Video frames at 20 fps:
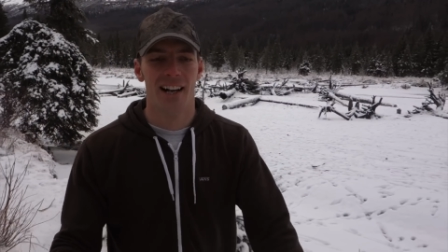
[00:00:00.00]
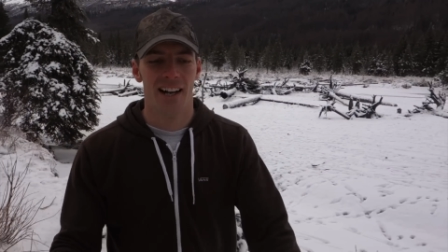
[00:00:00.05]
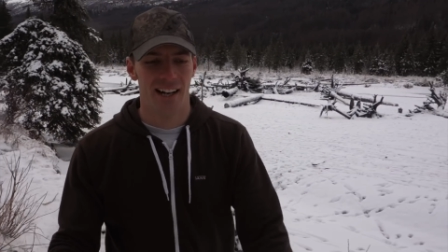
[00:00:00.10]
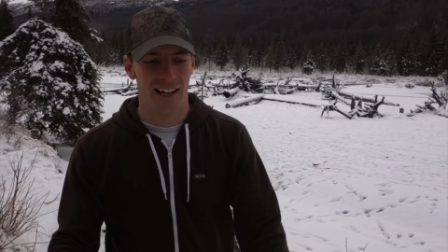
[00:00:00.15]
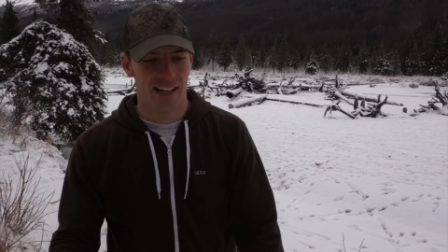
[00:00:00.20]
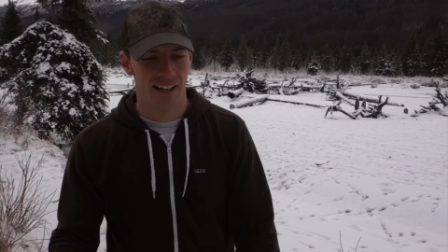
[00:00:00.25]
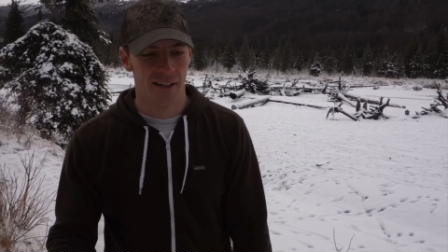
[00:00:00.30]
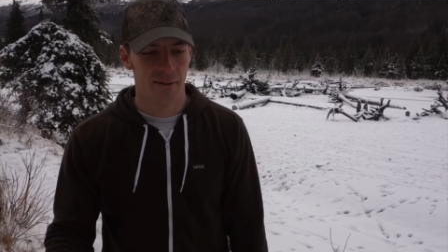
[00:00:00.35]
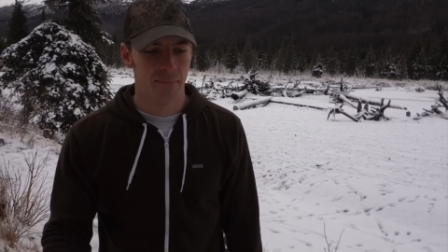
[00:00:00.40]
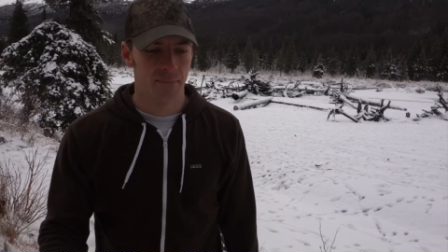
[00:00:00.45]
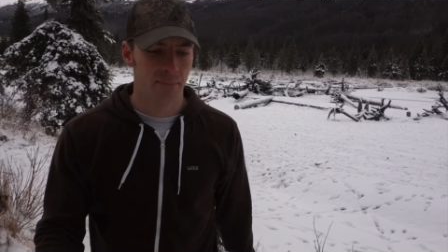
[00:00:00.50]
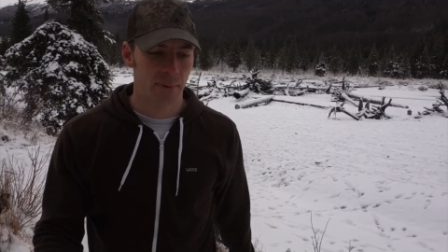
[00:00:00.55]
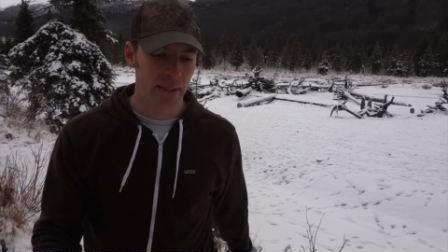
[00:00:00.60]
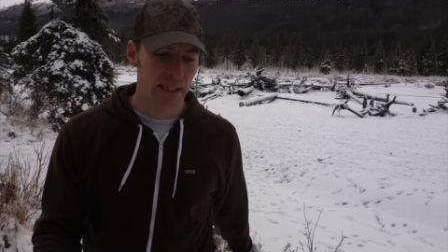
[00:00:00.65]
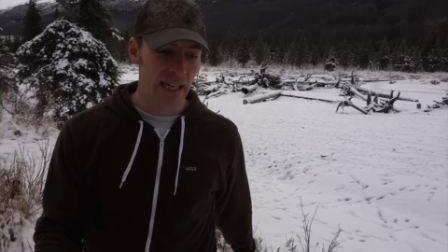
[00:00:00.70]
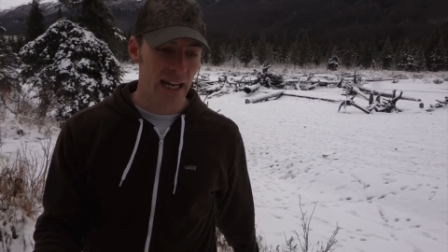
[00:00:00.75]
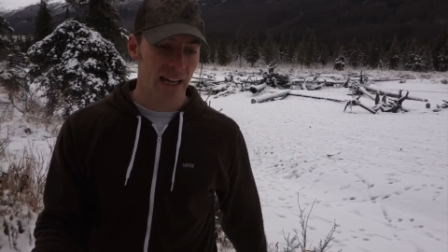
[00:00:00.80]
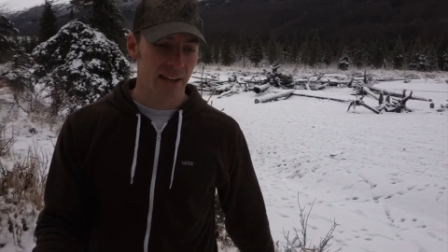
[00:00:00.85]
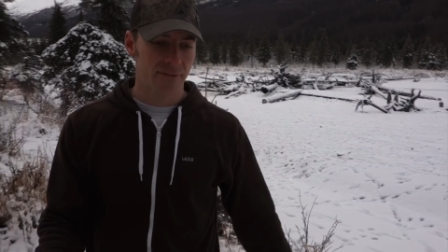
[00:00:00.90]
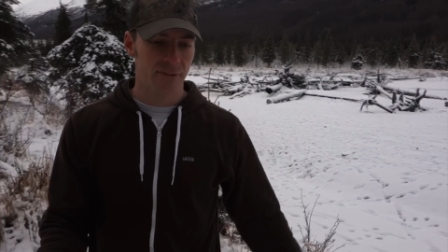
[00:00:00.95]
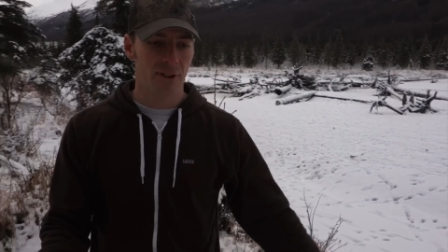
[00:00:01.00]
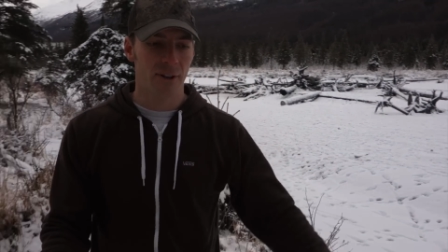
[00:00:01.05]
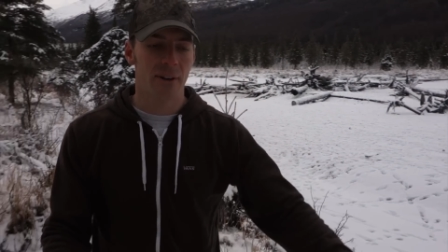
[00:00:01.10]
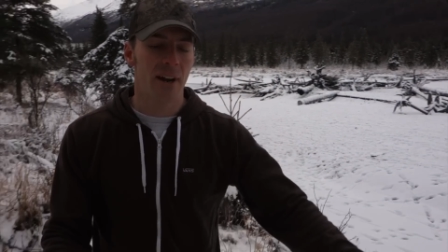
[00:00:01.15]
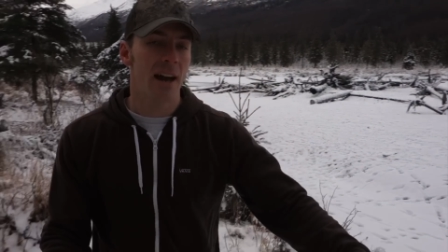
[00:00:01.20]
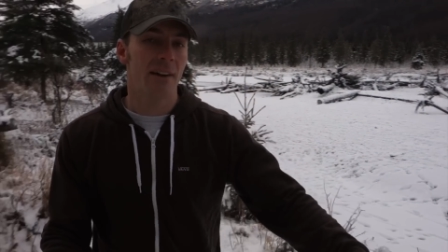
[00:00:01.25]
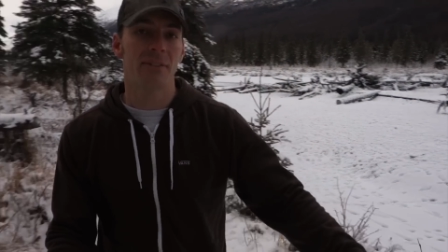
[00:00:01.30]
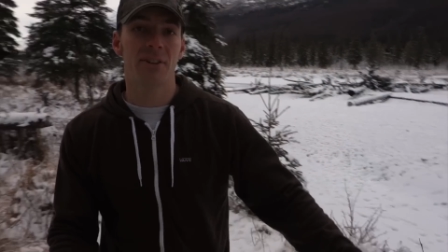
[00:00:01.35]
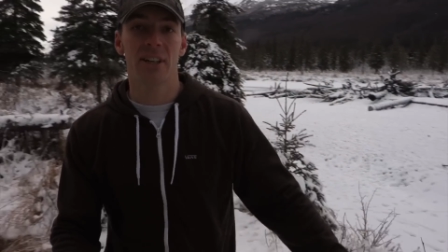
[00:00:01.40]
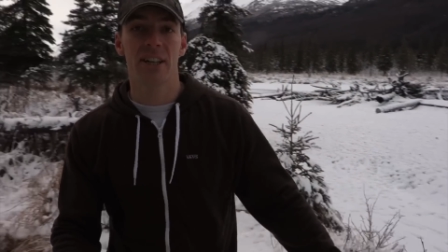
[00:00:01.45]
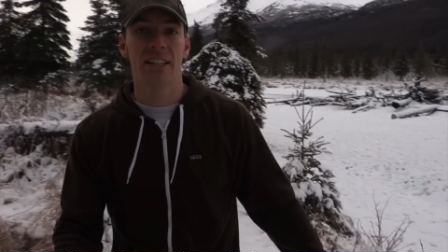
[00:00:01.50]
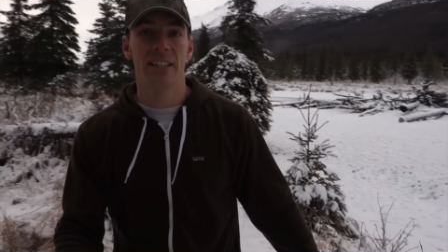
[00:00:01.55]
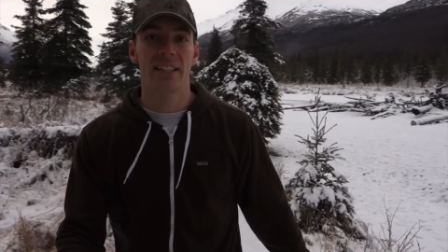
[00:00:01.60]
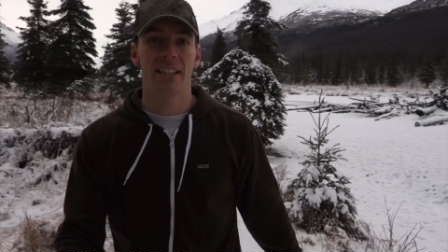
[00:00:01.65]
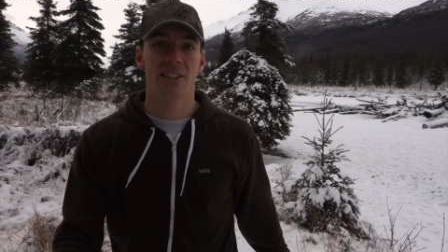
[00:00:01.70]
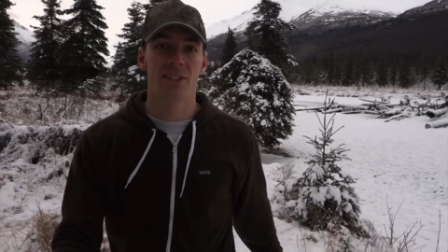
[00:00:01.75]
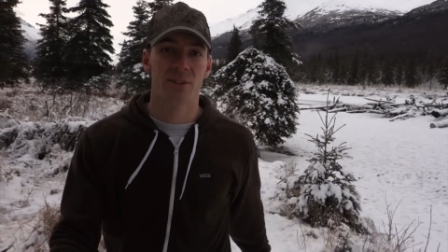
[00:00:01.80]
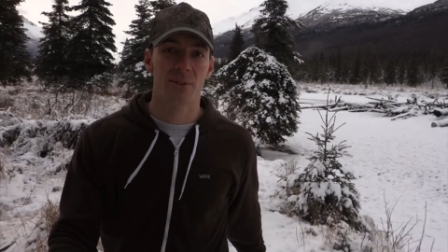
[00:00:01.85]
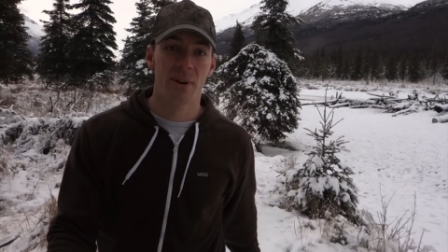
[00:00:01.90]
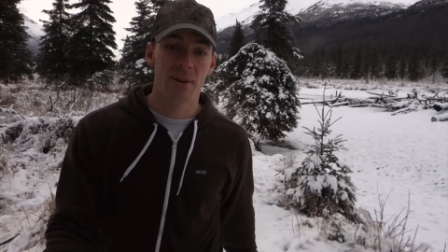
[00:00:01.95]
Um, but yeah, if you're ever in
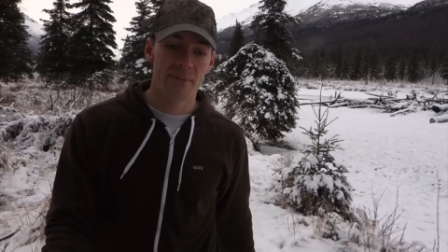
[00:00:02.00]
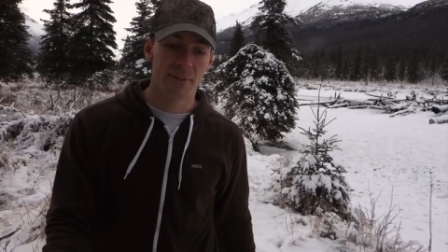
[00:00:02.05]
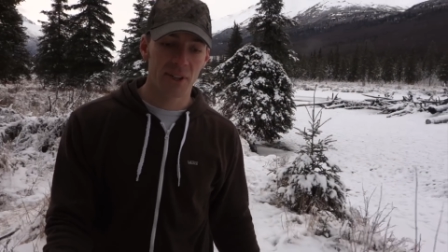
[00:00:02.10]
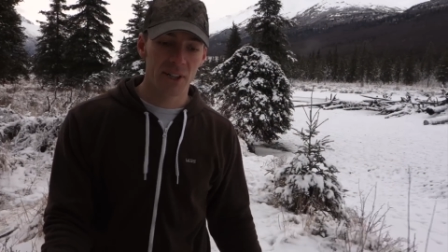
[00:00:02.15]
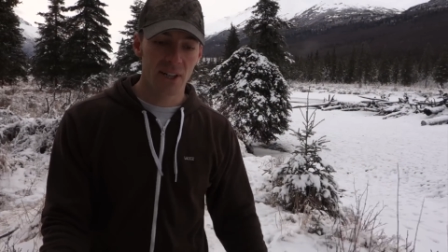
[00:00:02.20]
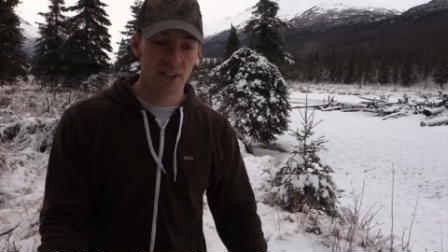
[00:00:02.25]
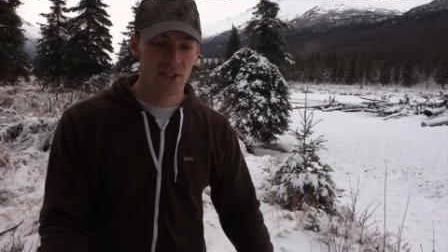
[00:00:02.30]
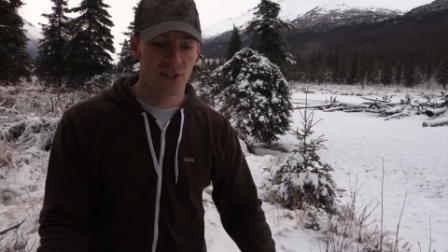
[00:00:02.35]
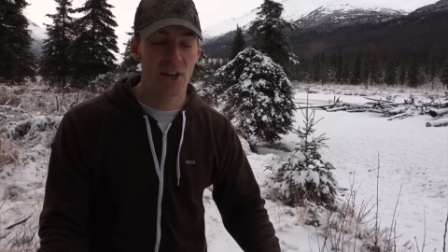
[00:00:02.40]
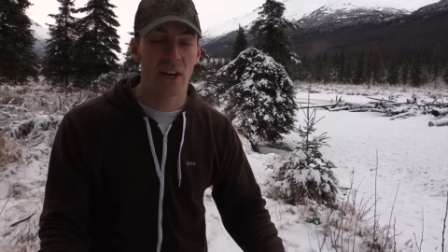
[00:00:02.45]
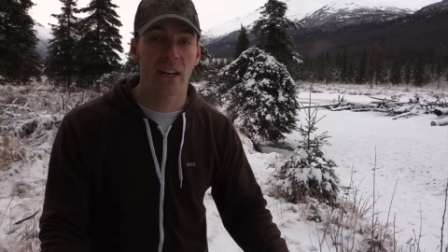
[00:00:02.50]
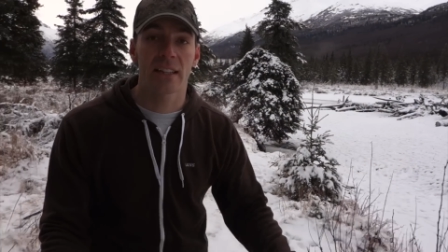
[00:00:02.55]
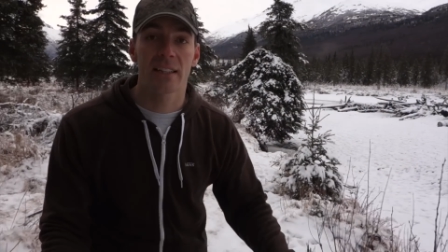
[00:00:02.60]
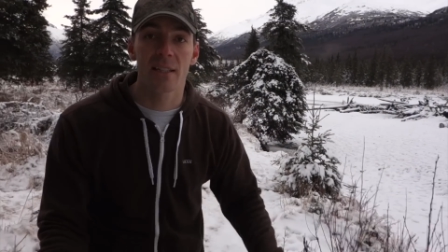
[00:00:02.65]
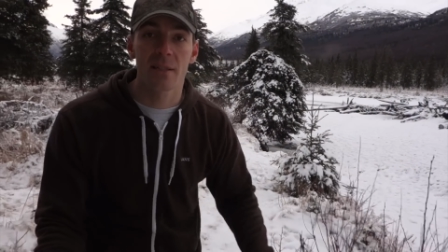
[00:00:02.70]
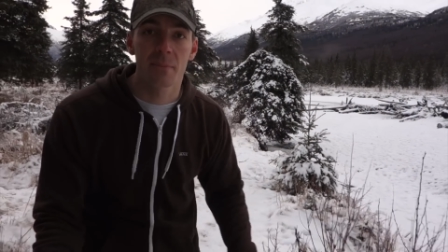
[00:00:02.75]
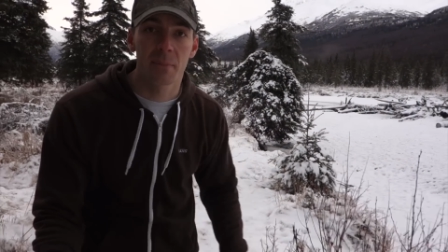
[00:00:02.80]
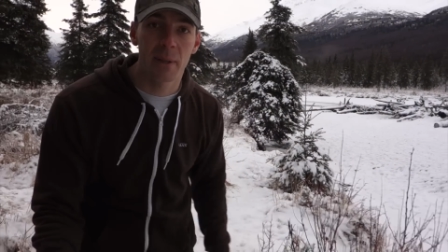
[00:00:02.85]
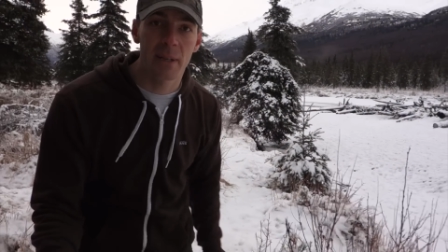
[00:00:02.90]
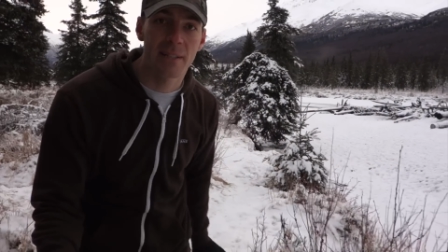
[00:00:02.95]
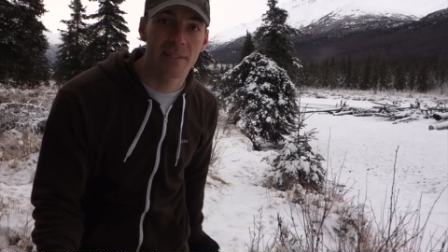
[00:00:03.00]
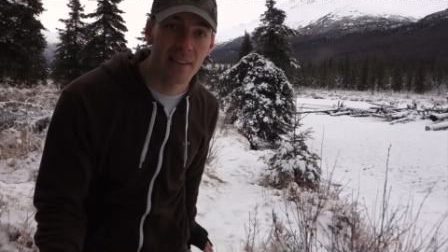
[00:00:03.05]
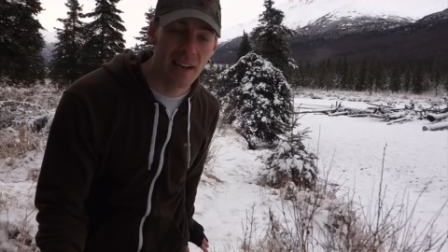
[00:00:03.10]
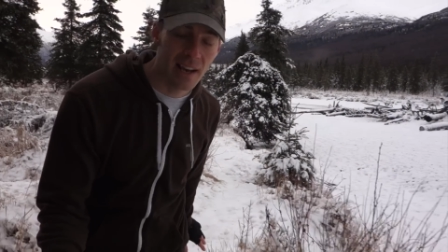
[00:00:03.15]
Eagle River, check this place